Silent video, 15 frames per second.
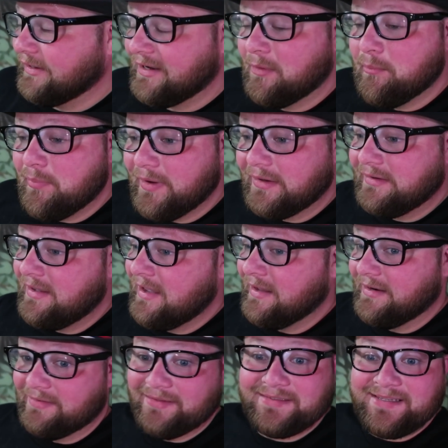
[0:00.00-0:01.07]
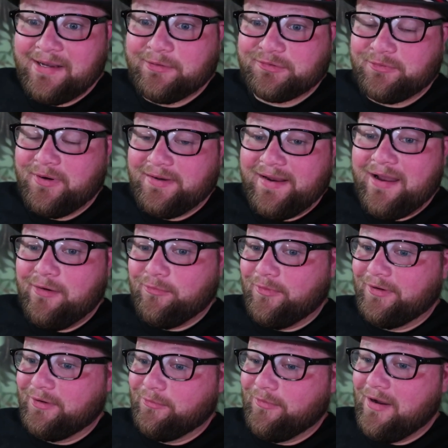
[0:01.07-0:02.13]
like a big kid in this house right now
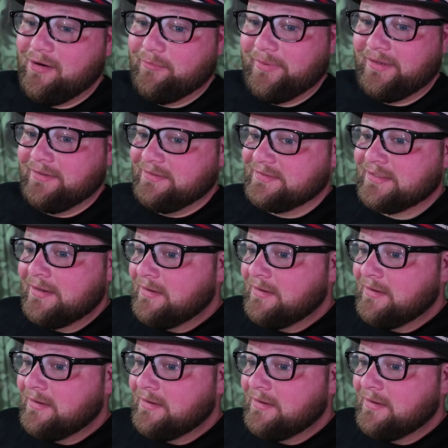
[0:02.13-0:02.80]
running around because